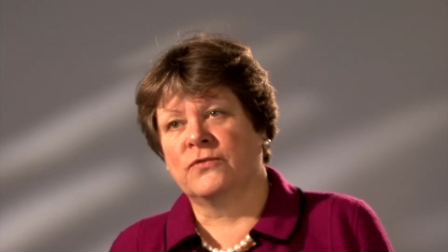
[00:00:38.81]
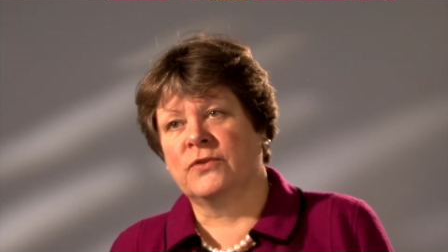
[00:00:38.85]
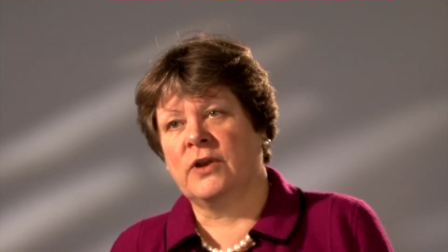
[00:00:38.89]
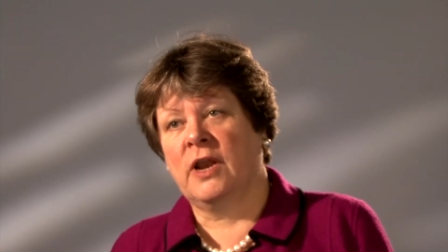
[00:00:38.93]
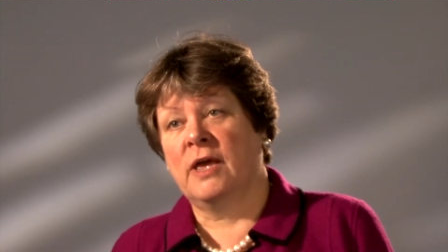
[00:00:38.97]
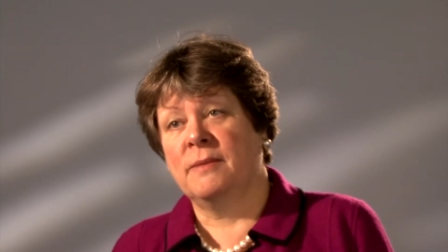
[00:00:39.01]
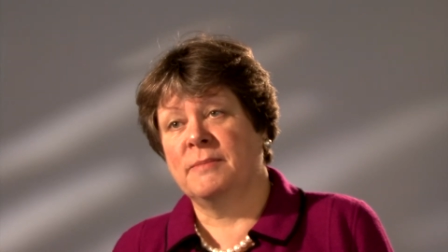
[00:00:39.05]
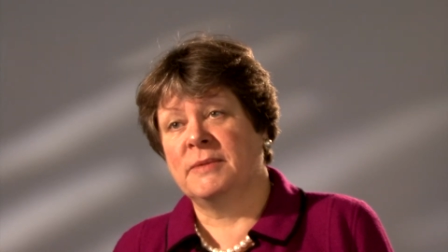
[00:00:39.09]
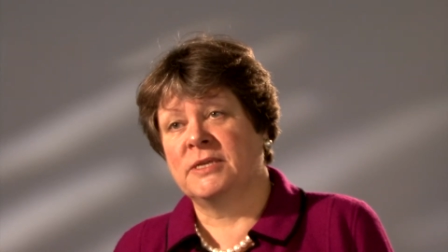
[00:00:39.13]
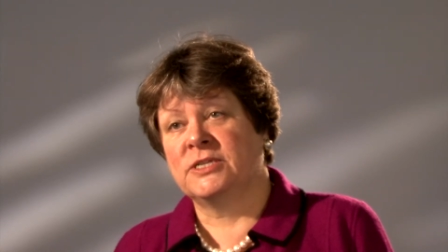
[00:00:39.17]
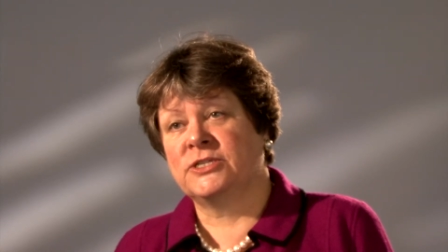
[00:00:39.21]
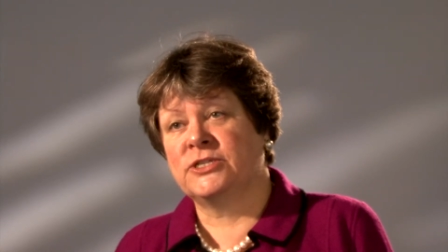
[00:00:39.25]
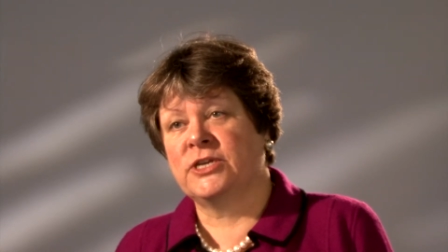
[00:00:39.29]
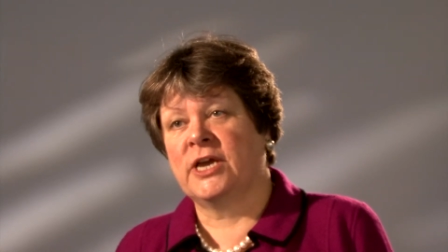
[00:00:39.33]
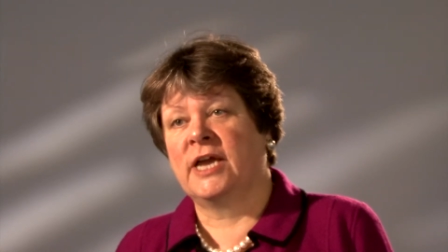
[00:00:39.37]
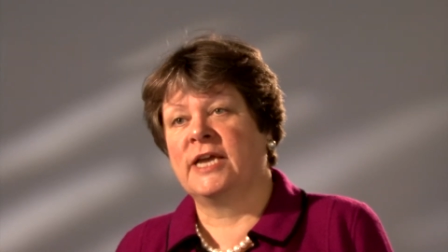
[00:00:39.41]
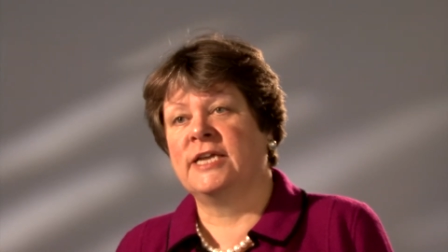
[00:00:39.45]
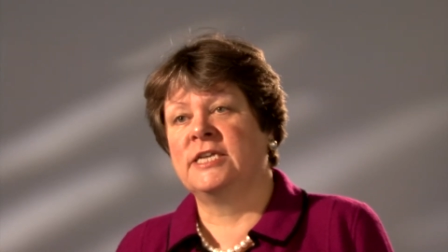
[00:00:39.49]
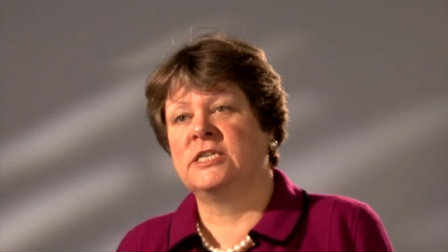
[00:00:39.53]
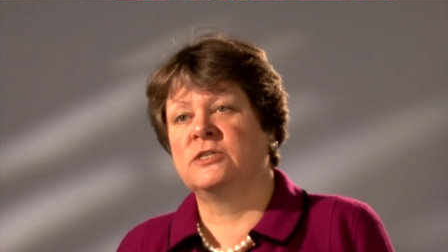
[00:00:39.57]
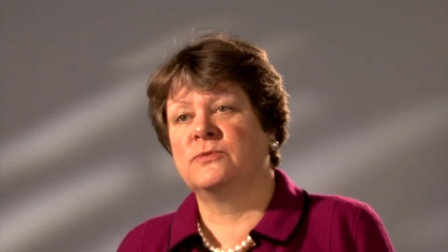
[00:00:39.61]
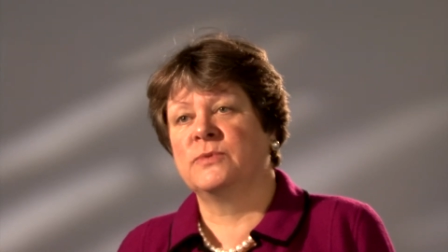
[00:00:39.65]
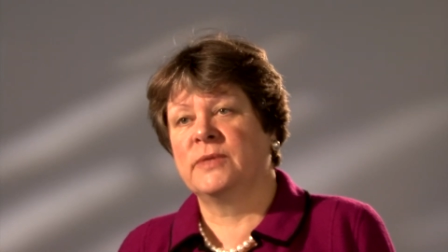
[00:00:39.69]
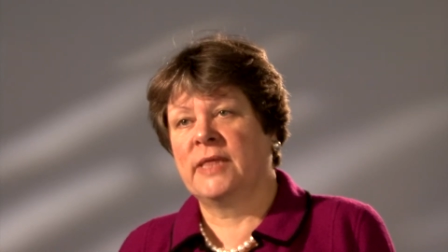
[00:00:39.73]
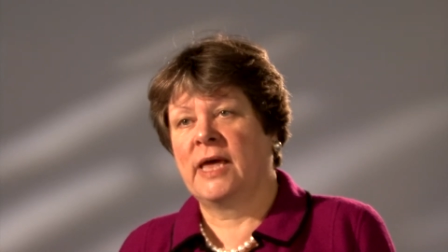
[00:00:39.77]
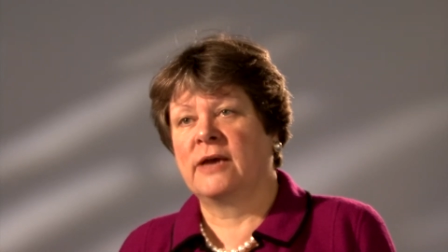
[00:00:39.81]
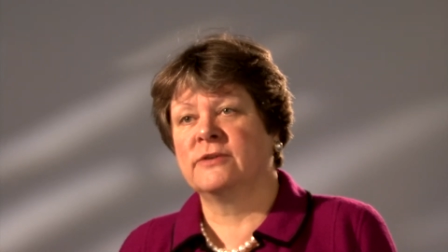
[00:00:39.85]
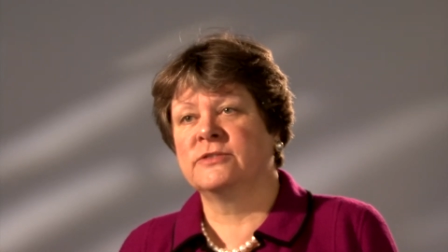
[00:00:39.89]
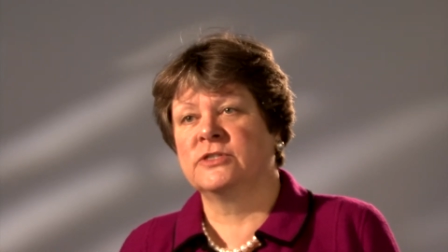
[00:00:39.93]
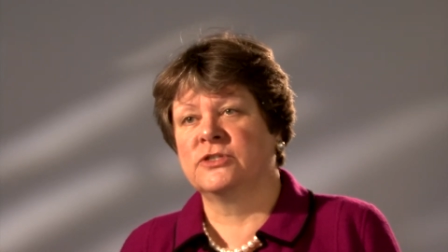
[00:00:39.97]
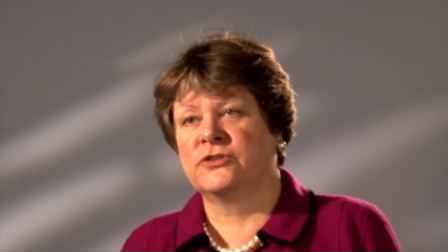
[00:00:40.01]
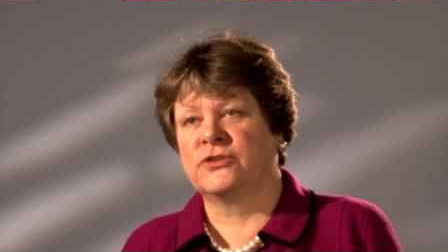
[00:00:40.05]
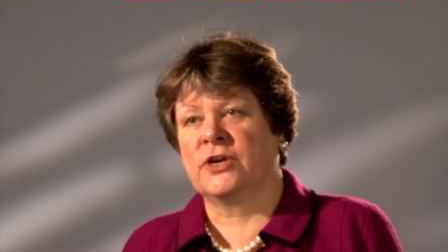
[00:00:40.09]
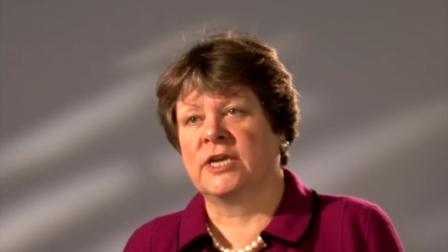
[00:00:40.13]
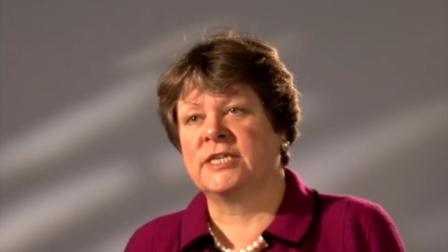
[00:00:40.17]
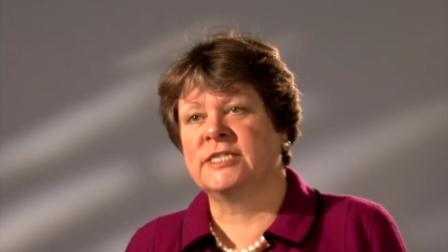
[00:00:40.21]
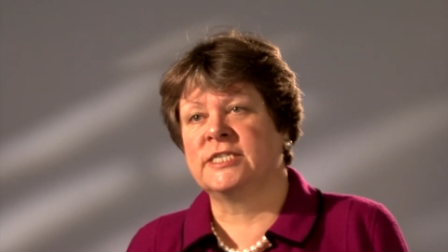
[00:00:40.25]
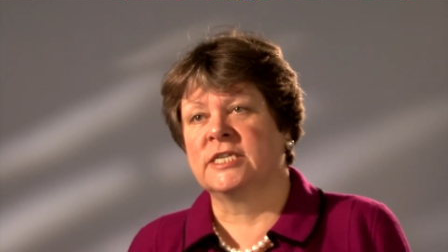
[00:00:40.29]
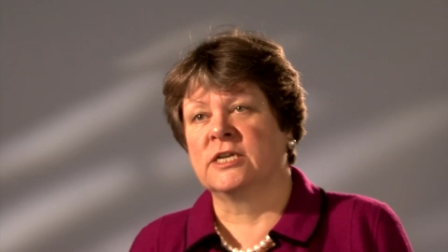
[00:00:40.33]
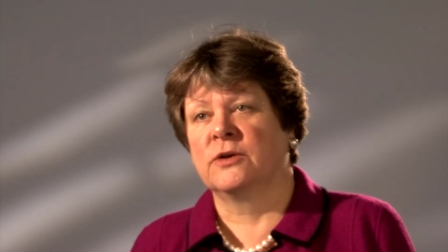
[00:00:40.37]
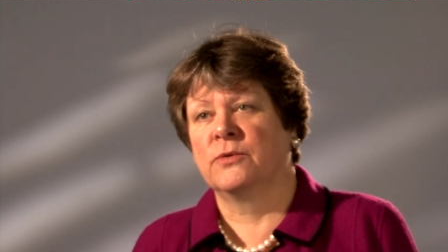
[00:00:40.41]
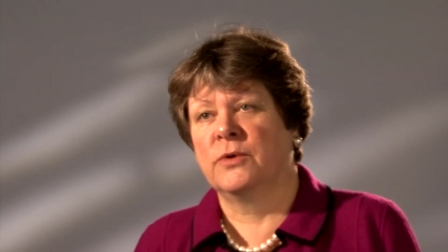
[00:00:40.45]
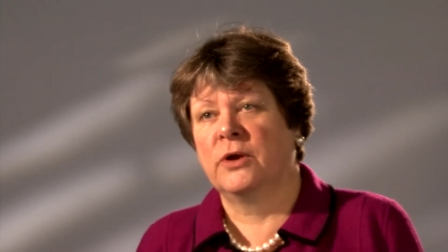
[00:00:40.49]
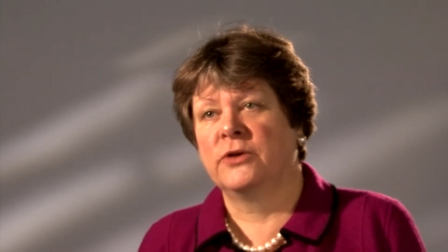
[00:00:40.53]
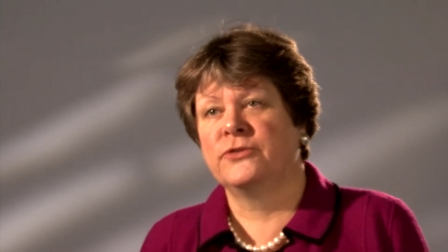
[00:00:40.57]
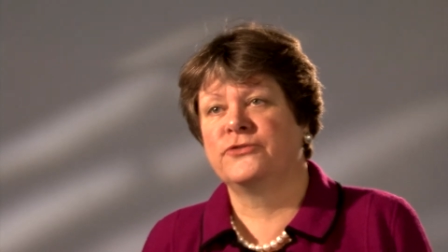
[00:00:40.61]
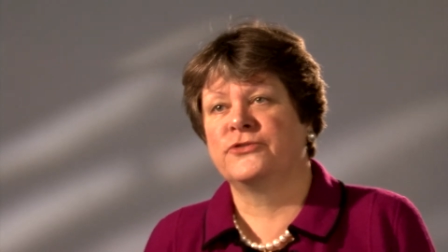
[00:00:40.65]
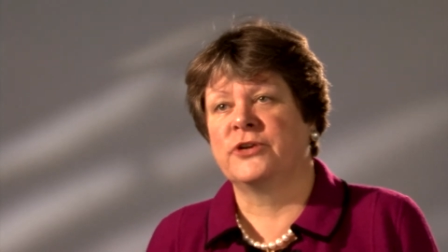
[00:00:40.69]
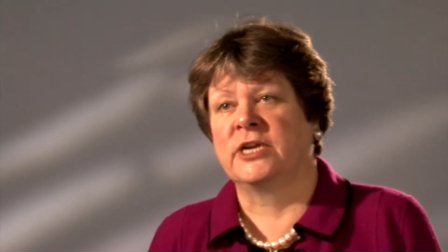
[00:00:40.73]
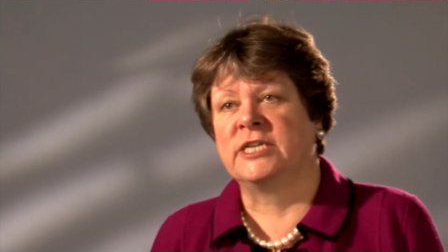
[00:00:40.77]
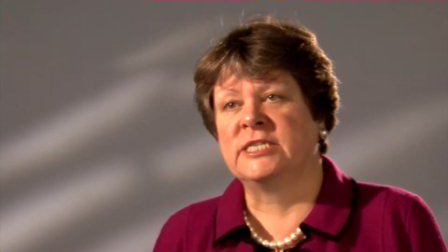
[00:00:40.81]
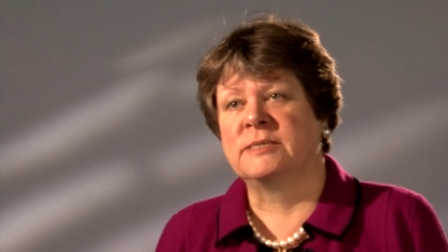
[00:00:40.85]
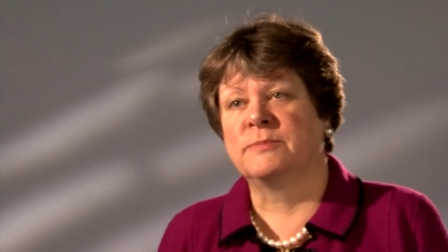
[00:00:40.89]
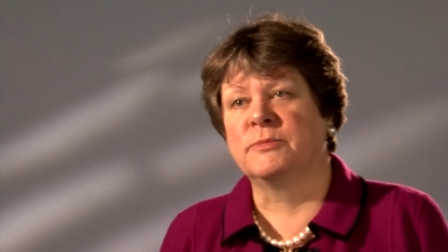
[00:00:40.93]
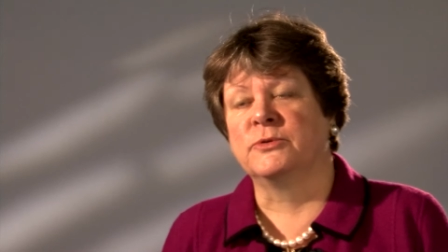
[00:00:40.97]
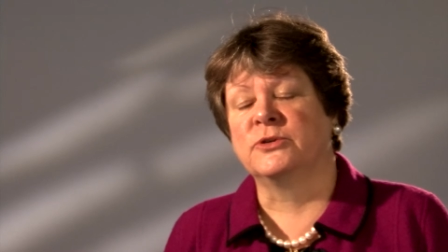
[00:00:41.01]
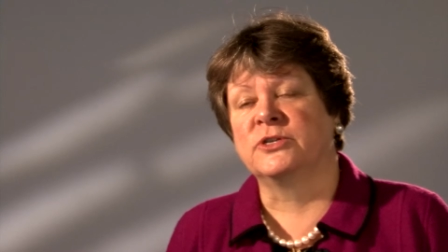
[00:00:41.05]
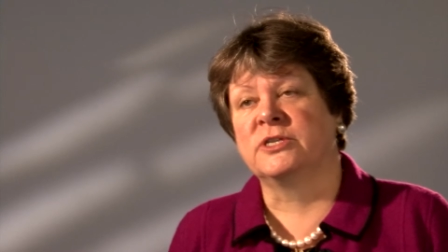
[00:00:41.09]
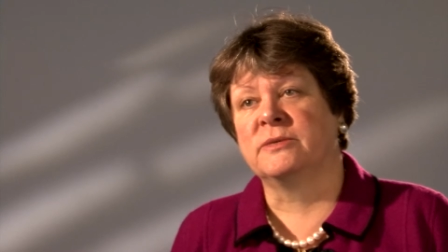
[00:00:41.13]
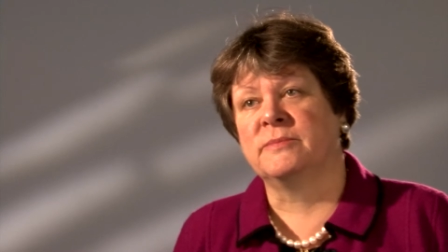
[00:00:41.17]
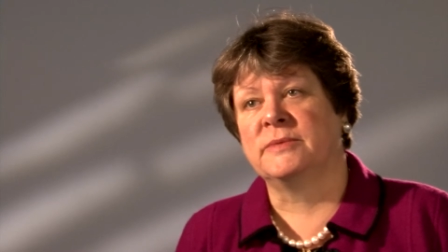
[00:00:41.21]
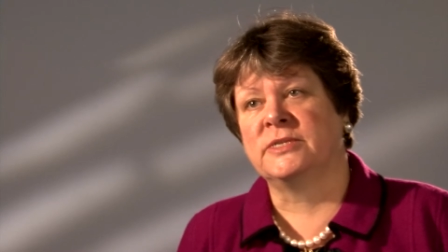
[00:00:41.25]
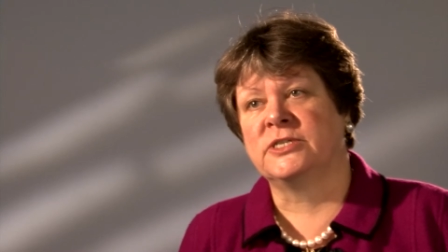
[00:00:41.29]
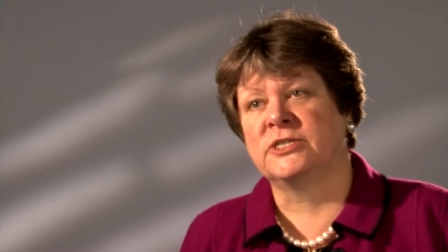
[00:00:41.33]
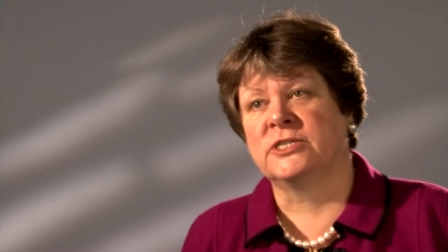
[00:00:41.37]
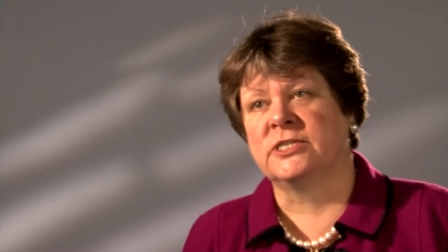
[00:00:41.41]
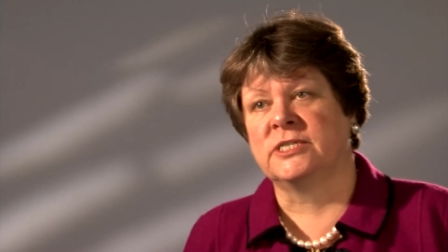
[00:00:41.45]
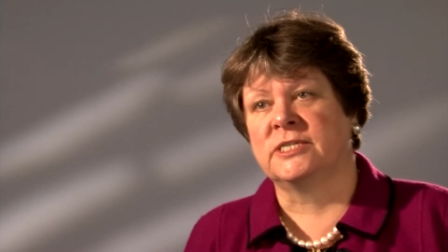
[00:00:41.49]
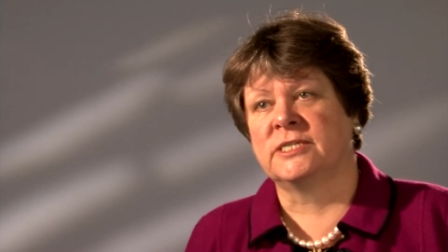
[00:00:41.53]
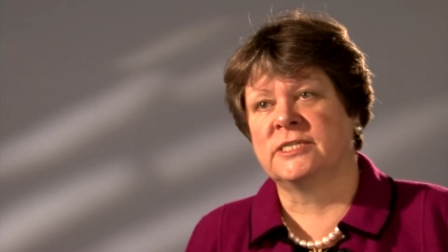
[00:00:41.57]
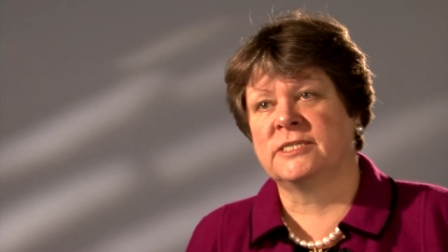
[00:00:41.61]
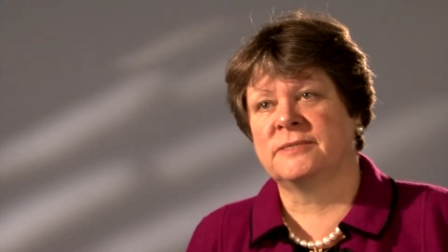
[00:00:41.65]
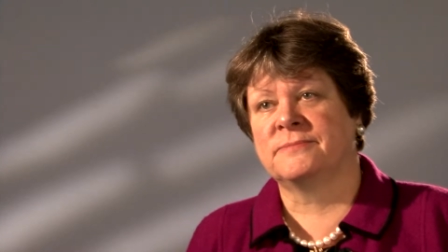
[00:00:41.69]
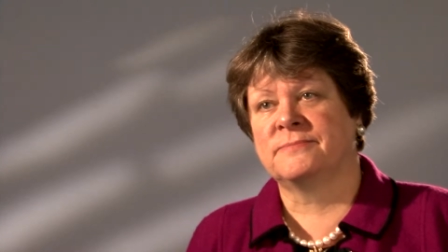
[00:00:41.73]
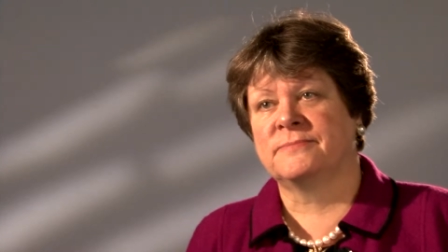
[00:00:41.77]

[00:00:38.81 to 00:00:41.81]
climate change without addressing road transport emissions.